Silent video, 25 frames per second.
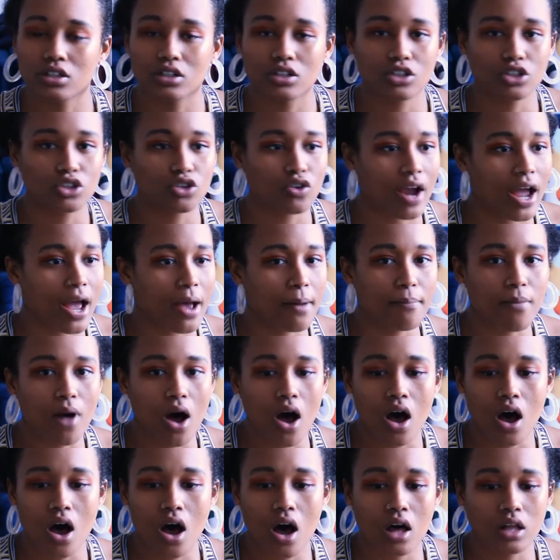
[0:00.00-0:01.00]

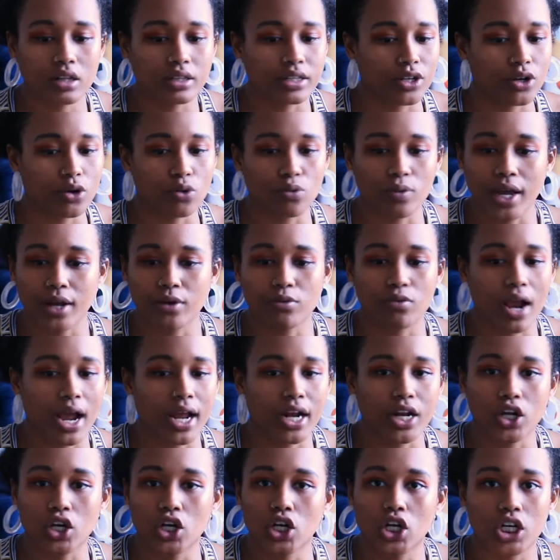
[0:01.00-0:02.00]
grandma, Little Red Riding
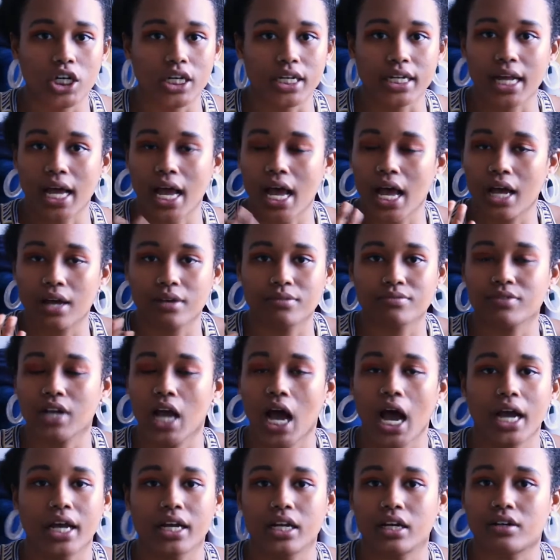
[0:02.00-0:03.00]
Hood kind
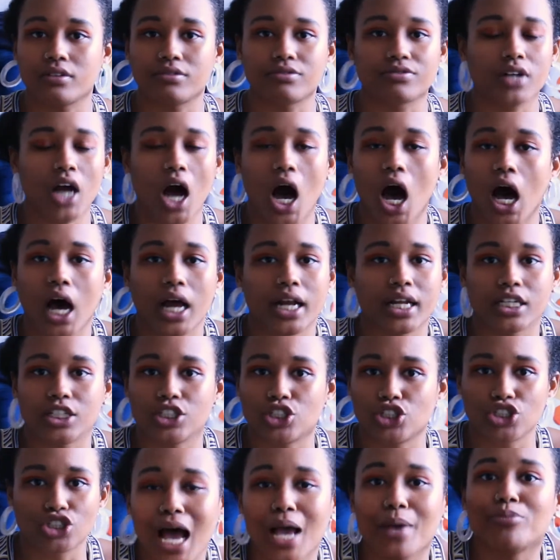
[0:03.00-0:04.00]
of cottage.
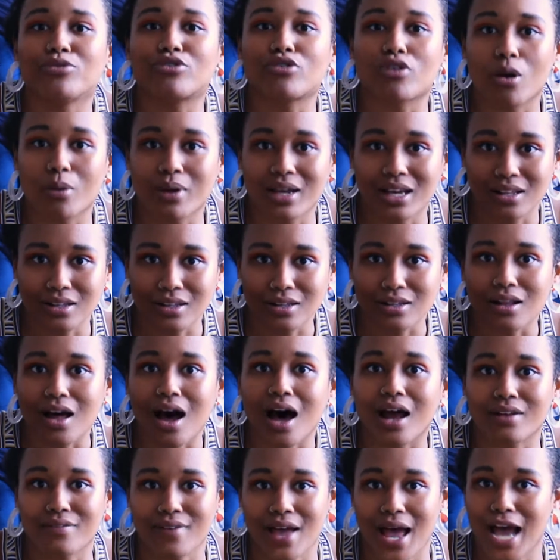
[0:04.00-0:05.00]
I'm throwing a lot of
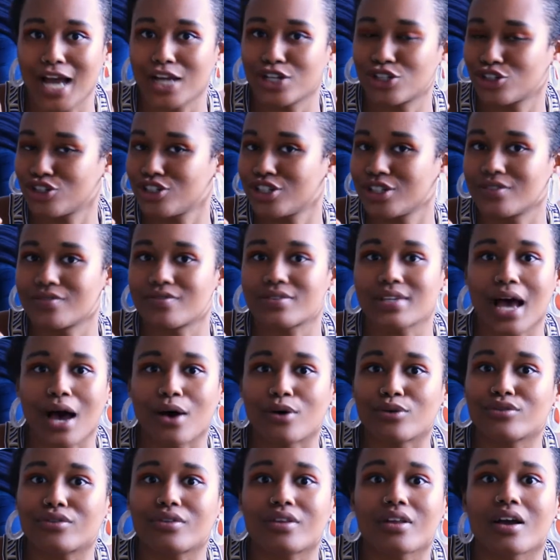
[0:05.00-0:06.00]
adjectives out
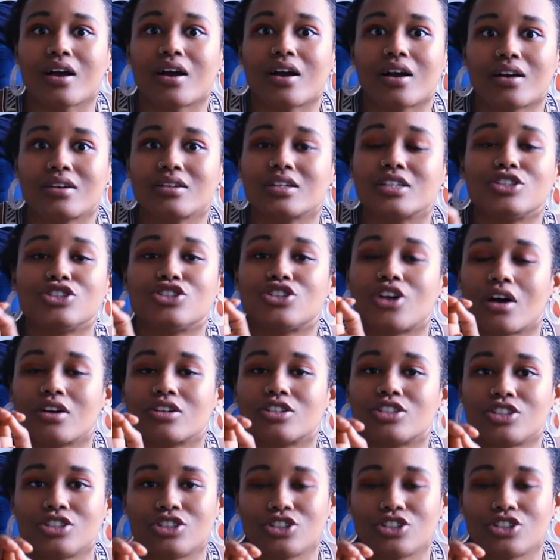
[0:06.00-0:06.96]
there. Conjunction,